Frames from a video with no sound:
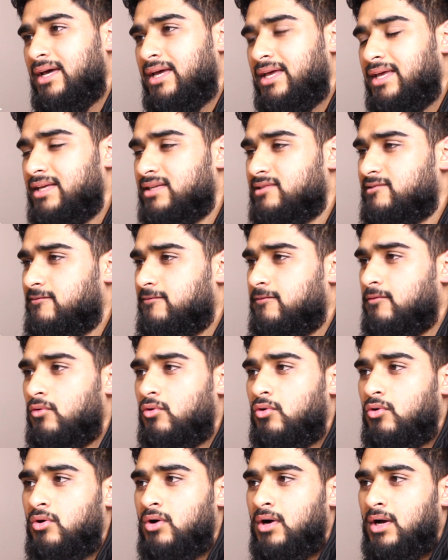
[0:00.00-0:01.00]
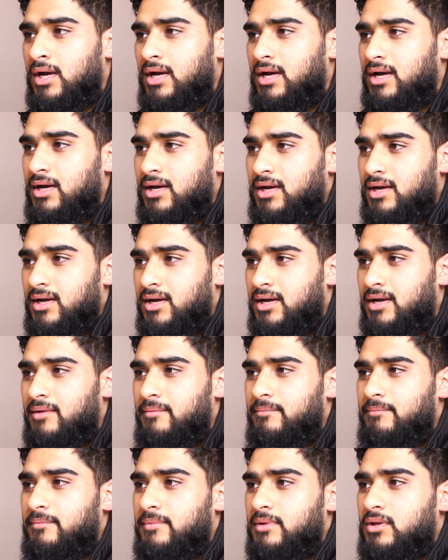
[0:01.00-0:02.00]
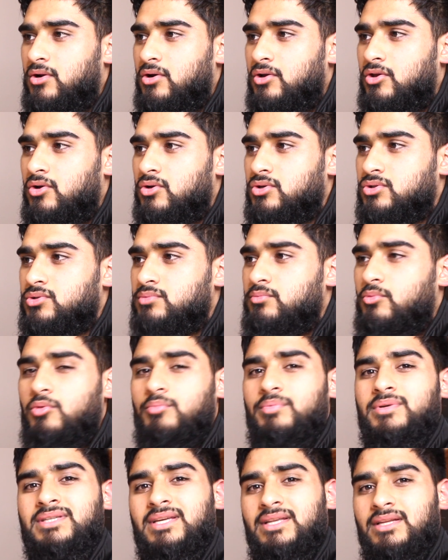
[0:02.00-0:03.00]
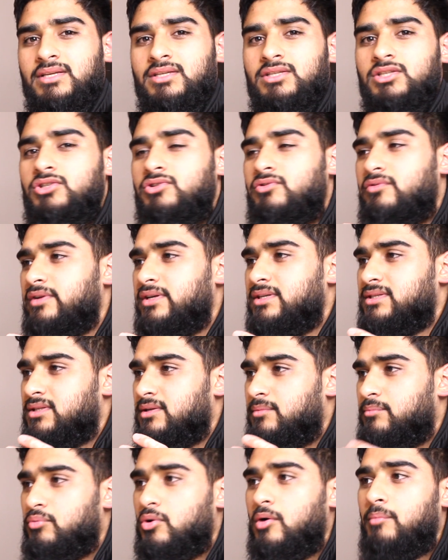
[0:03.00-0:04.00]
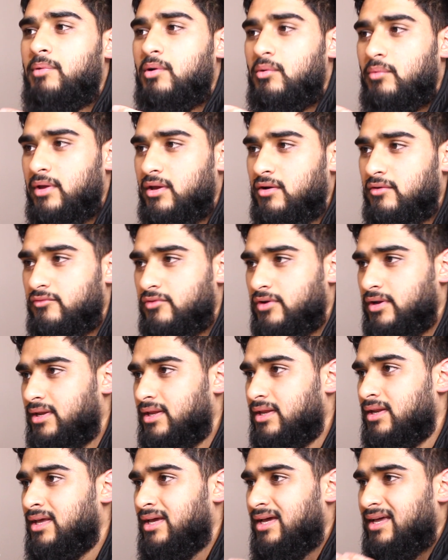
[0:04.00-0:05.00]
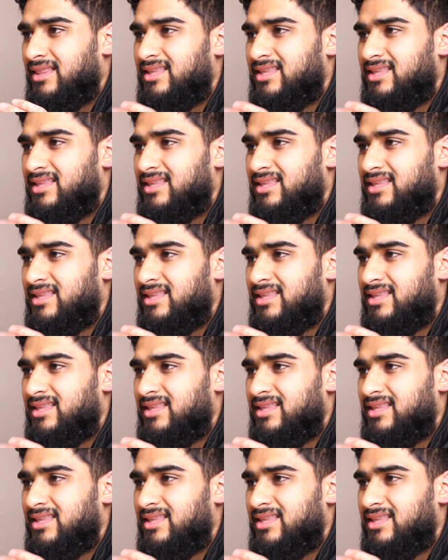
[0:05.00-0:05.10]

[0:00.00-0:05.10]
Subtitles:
is for your small percentage increase, the proper way of trading.